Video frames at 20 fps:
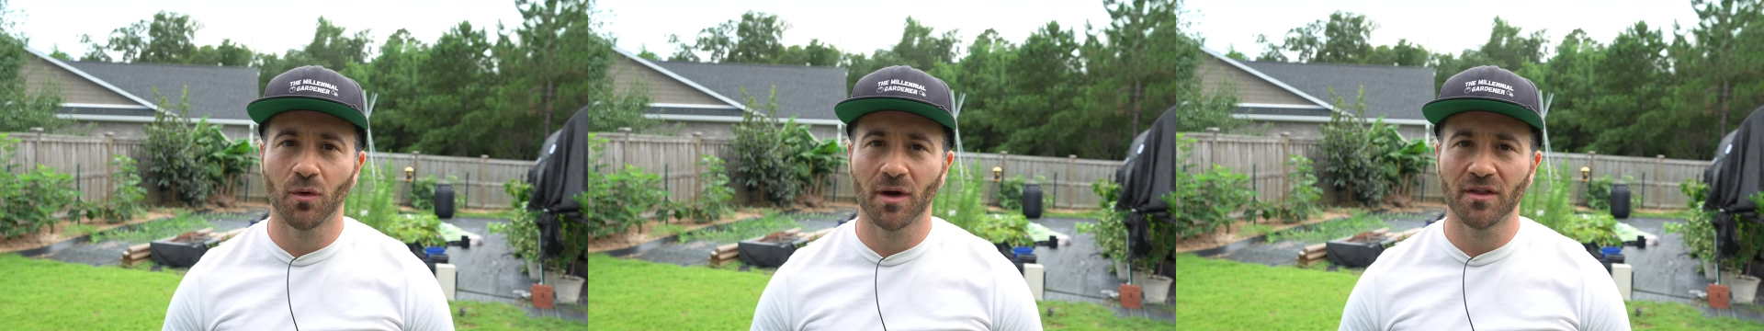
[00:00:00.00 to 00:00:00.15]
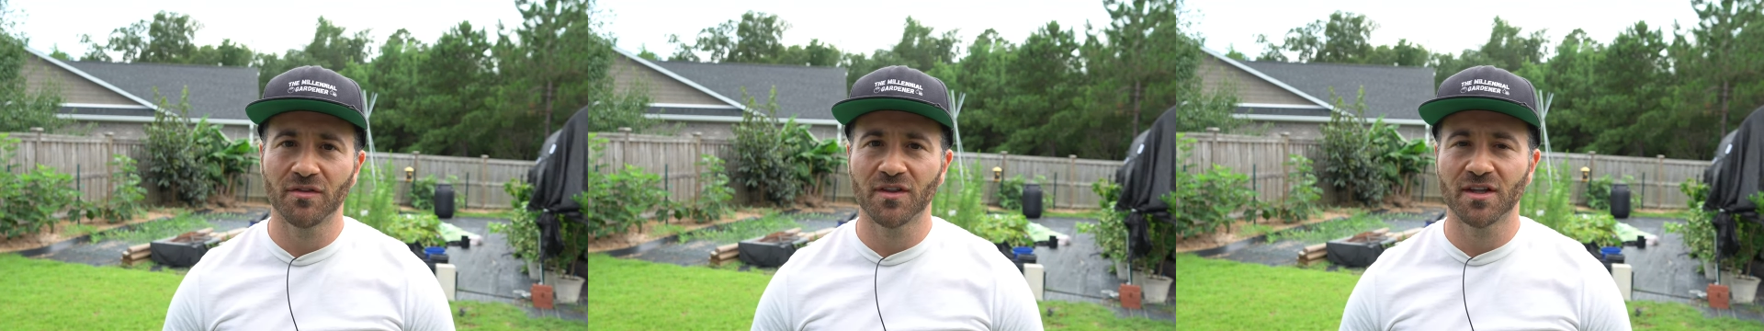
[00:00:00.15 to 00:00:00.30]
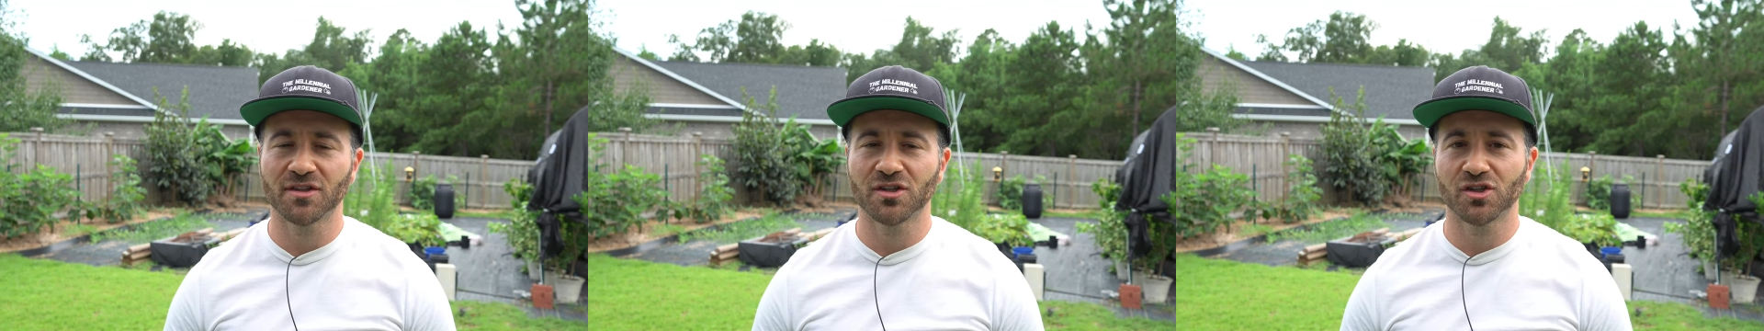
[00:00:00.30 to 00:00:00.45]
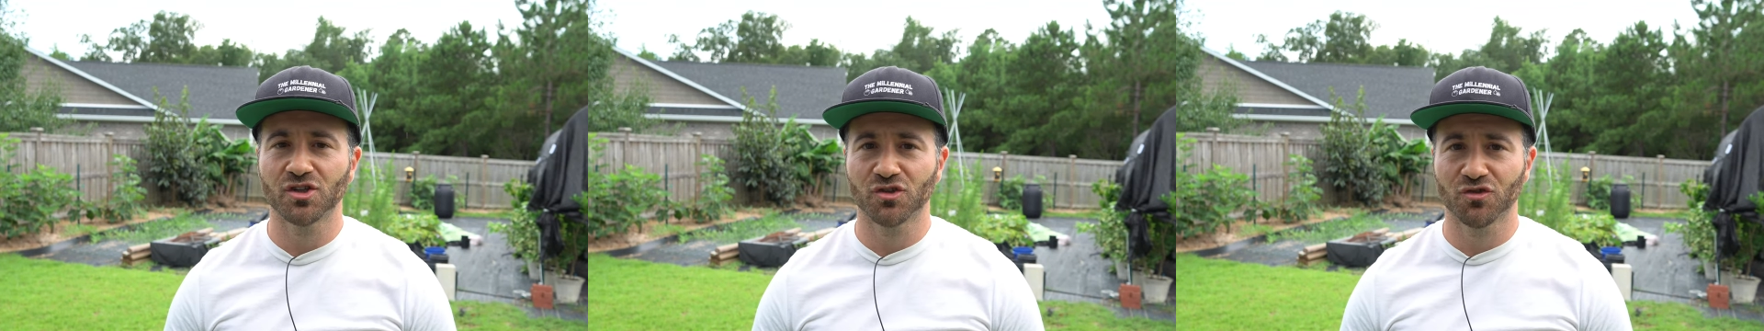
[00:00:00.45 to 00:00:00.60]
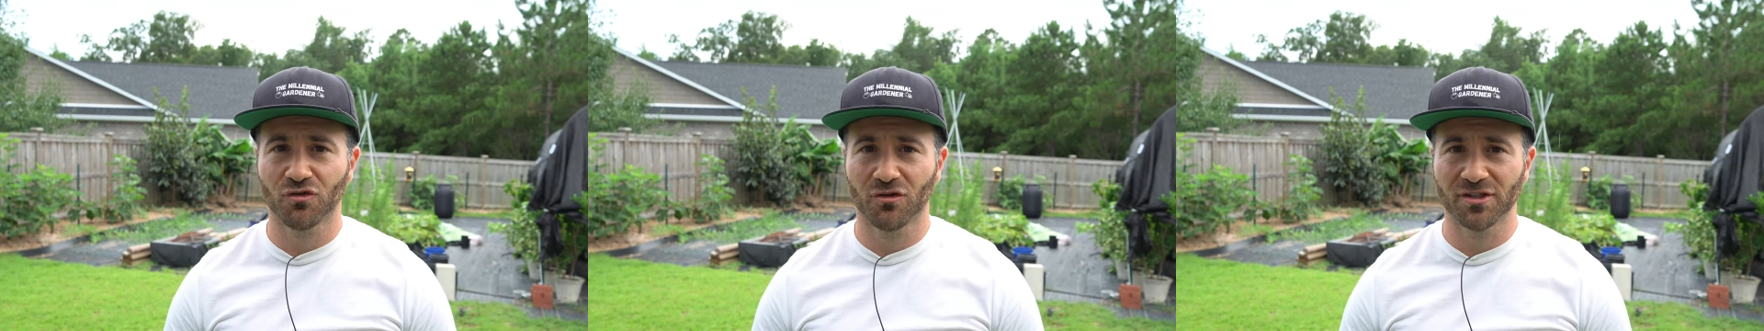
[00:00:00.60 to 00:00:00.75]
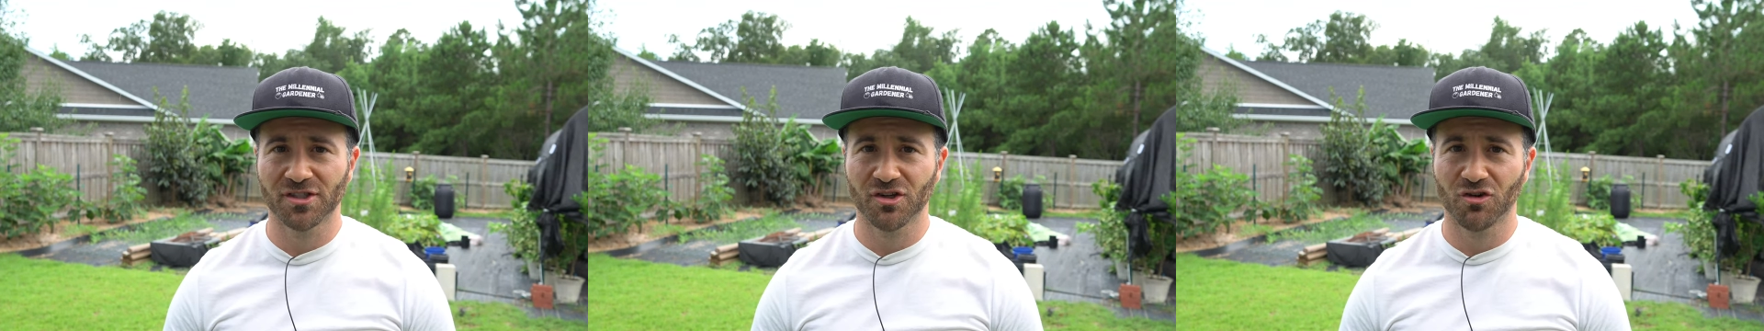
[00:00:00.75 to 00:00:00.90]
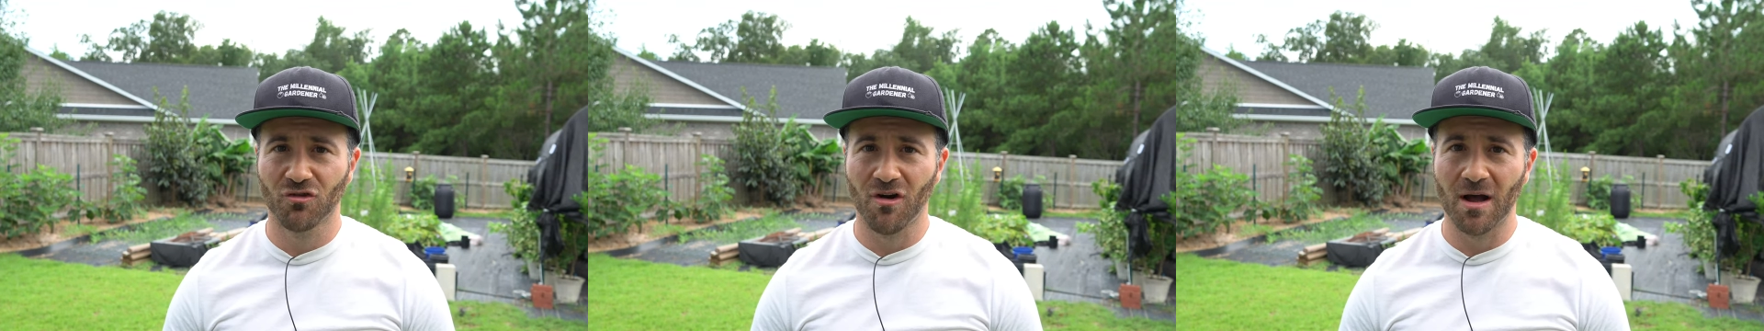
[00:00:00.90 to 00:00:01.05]
with that
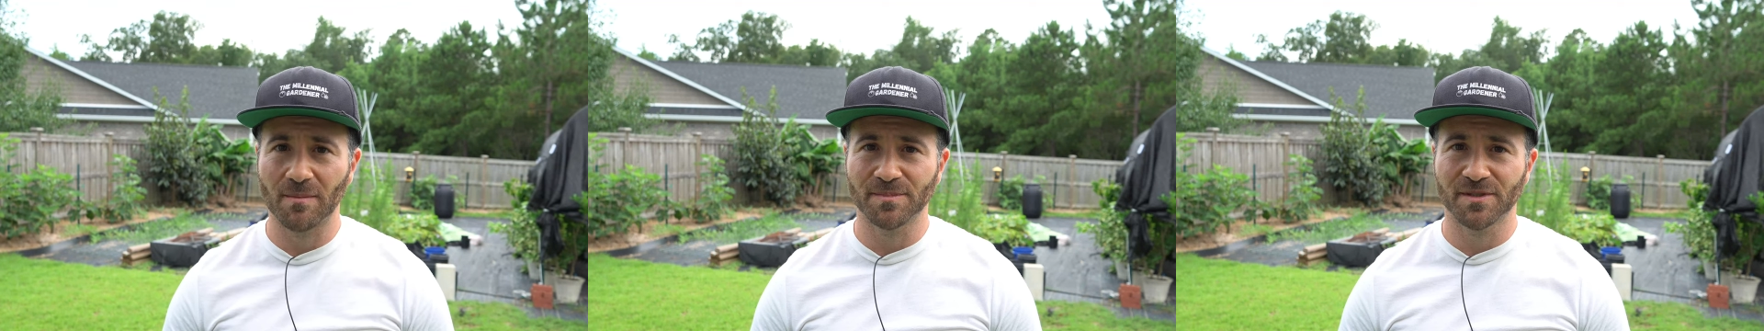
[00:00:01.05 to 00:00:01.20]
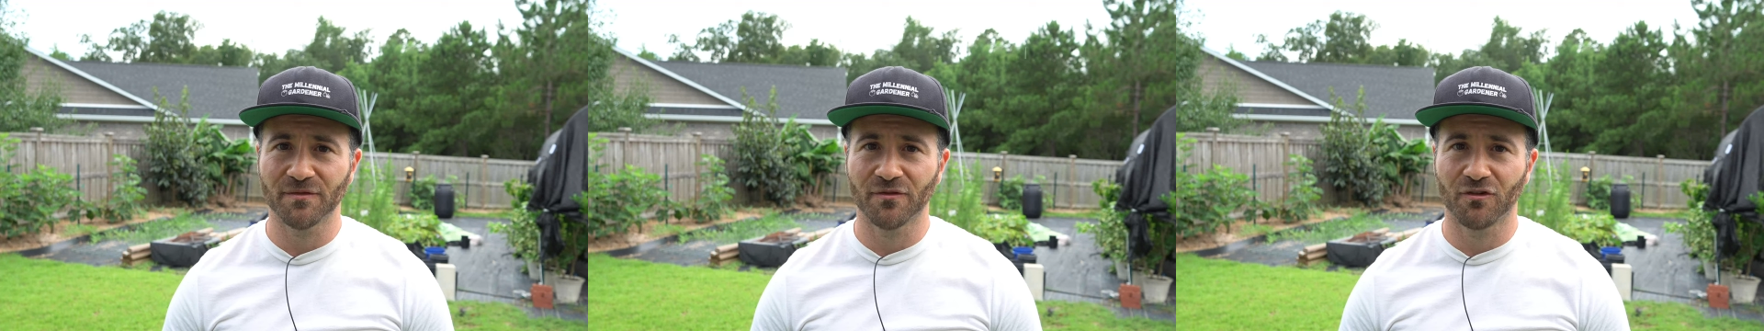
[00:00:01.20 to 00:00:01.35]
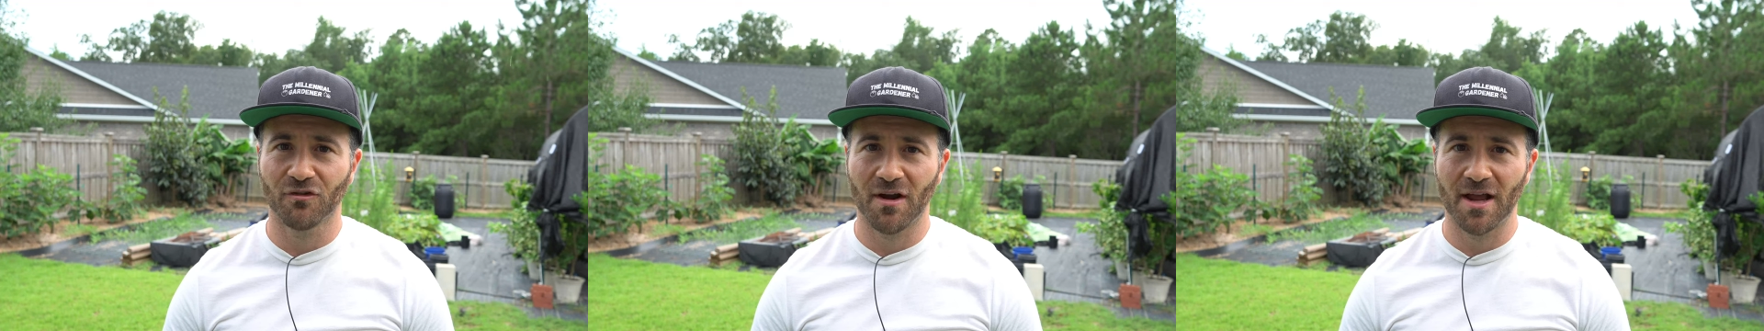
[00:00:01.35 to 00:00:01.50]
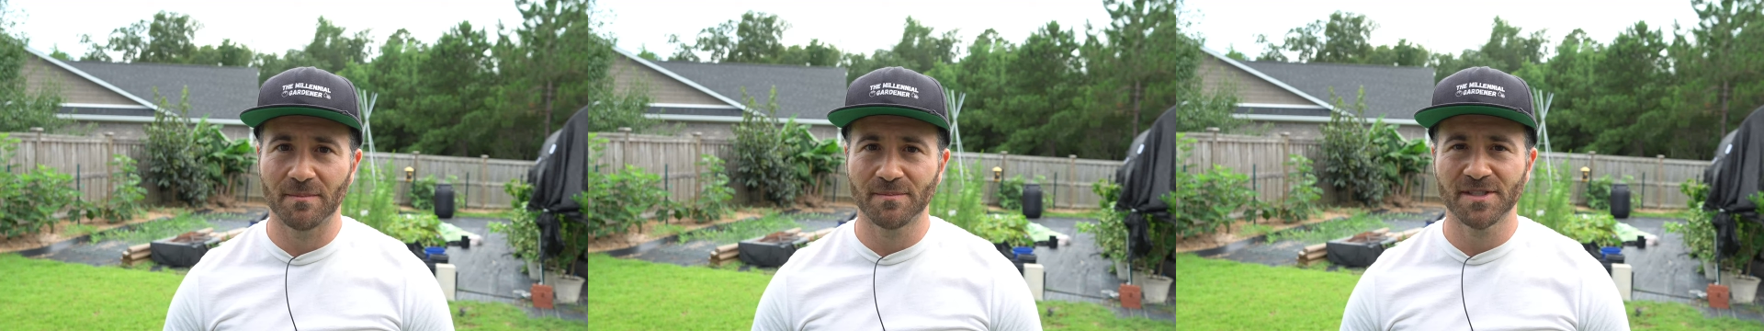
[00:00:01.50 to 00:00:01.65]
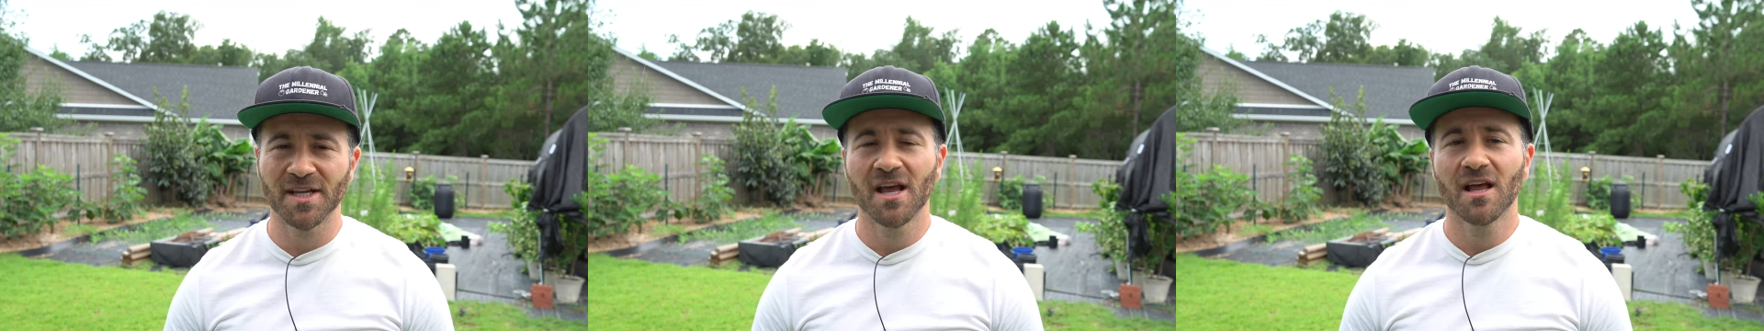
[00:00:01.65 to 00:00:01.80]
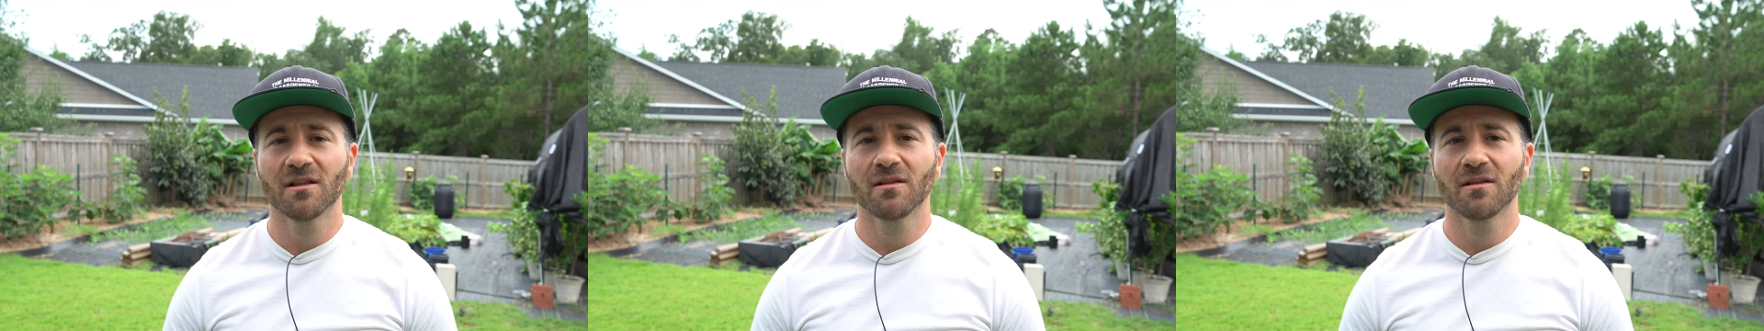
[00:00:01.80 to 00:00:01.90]
destroys crops of grapes,